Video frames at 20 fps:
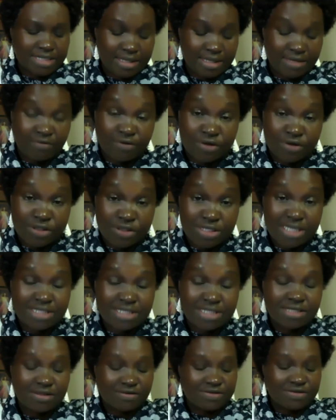
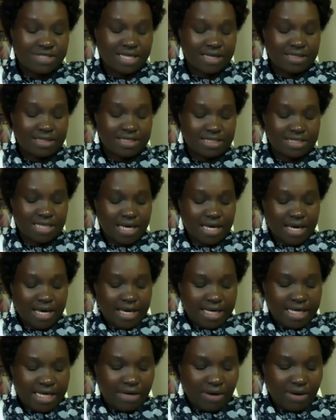photosensitive cells
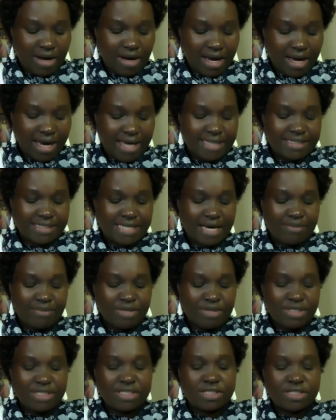in our eye,
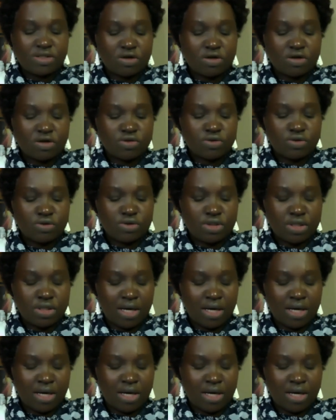diabetes is also